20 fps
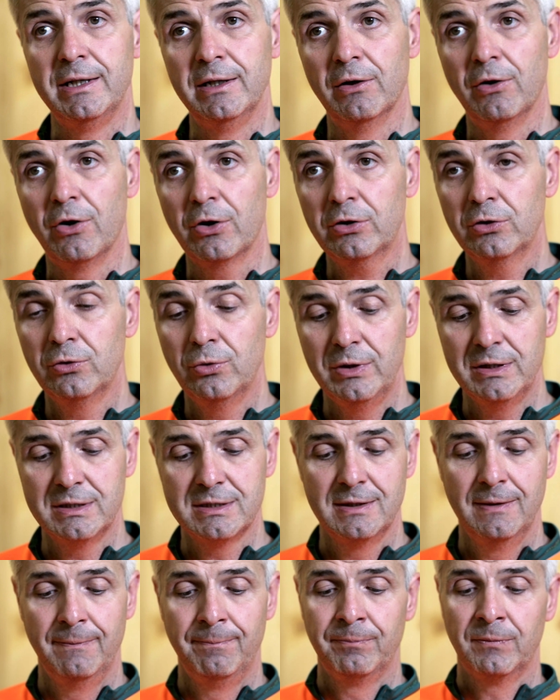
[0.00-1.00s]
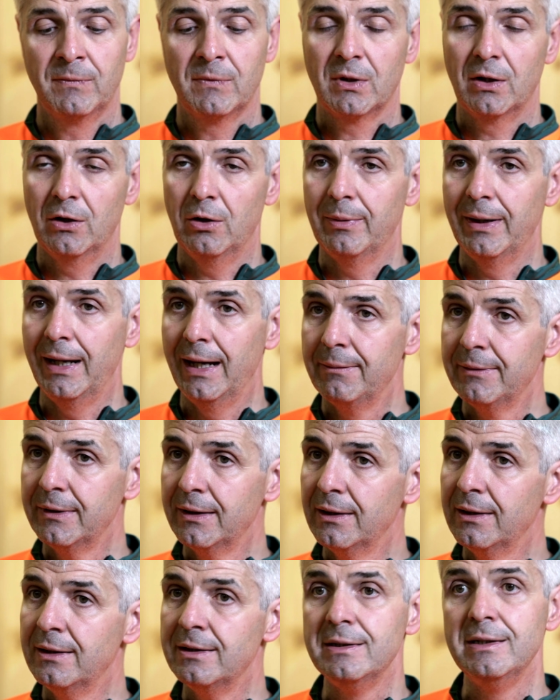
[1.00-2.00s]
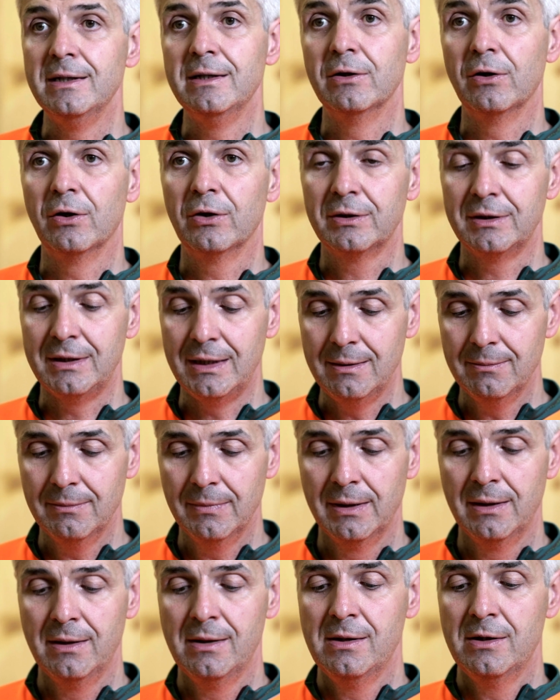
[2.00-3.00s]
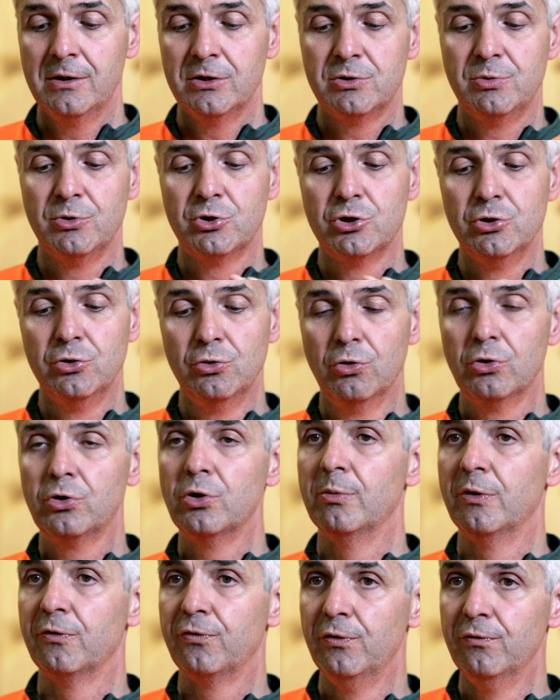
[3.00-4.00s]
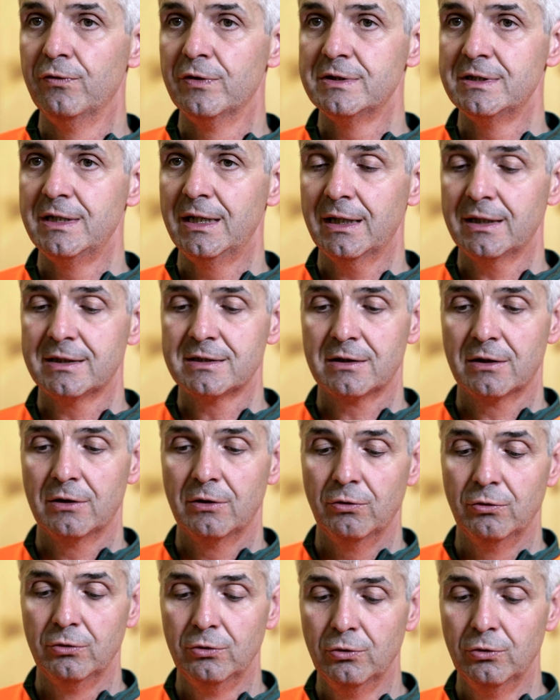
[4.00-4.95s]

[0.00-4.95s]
I cut softwood or hardwood. The distance between the raker's surface and the